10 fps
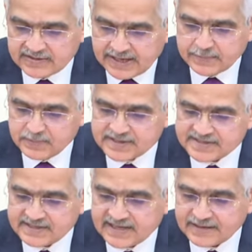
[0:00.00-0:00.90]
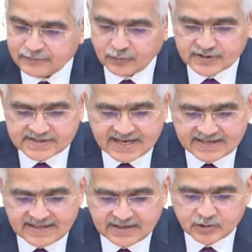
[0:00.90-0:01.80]
The MPC therefore
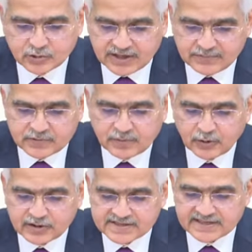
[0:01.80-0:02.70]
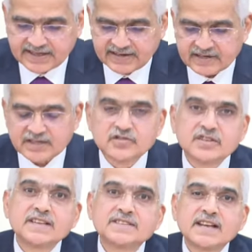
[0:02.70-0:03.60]
decided to keep the policy rate
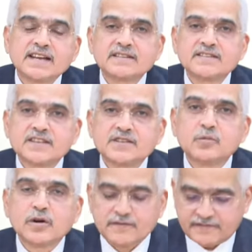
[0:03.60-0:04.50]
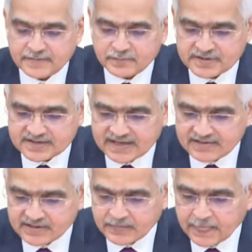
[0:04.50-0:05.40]
unchanged at
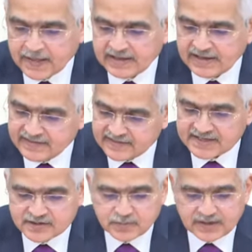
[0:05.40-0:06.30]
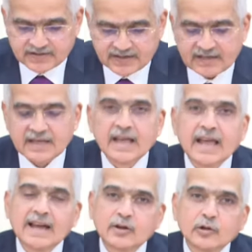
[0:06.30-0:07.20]
6.5% in this meeting
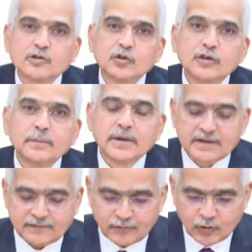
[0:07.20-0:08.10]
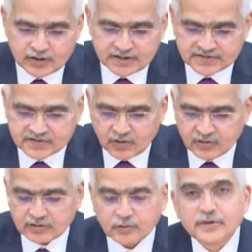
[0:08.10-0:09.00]
and also remain focused
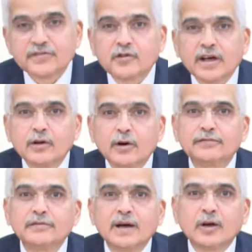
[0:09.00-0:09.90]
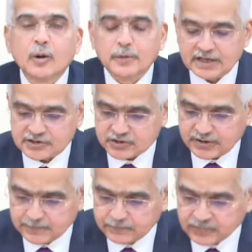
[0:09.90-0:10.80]
on withdrawal of
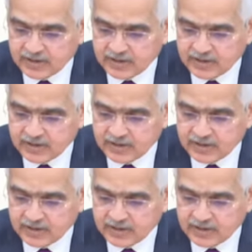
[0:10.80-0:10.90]
accommodation.